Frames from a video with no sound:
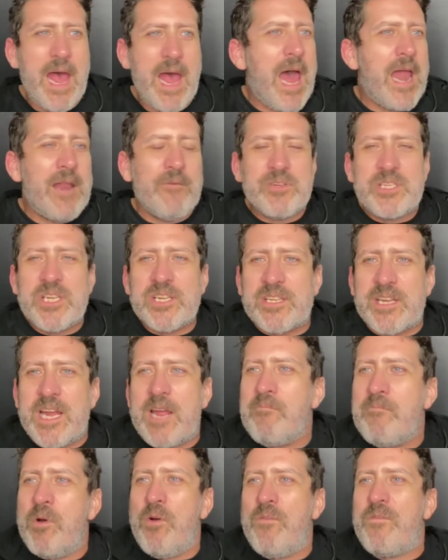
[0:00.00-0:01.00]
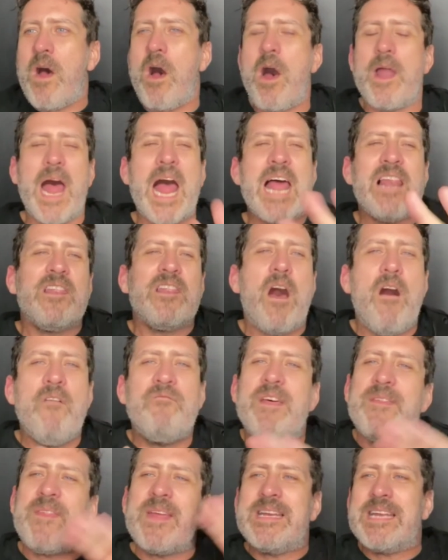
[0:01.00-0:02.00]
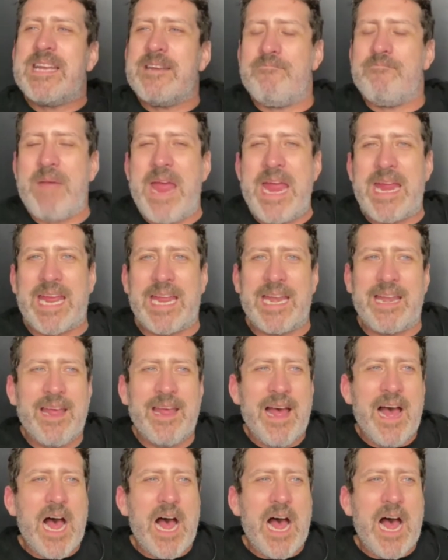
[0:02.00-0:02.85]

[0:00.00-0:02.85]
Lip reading: And it moved on. I love that they didn't make it.